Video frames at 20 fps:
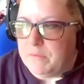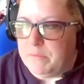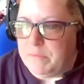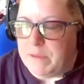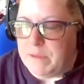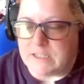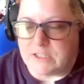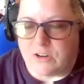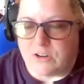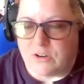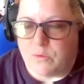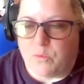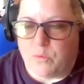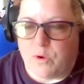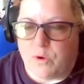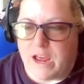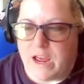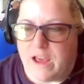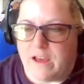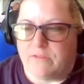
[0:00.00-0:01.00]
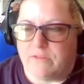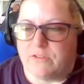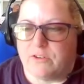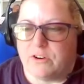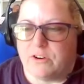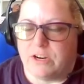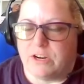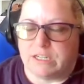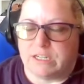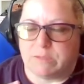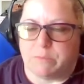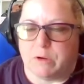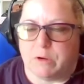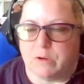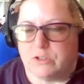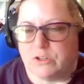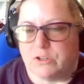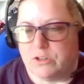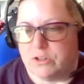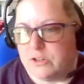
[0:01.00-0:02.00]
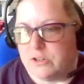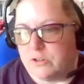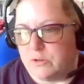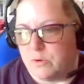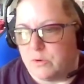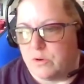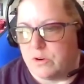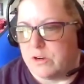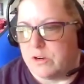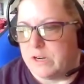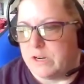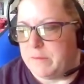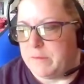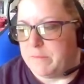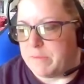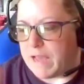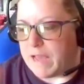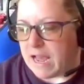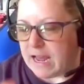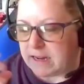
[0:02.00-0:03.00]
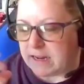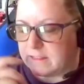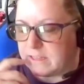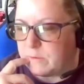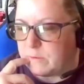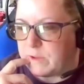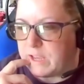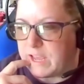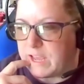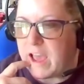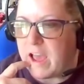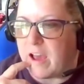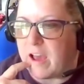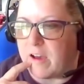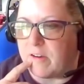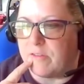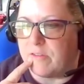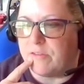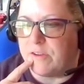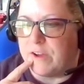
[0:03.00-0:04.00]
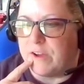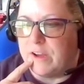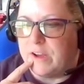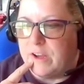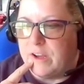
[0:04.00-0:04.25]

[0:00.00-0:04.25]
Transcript: based on whatever exposure or impact that we have.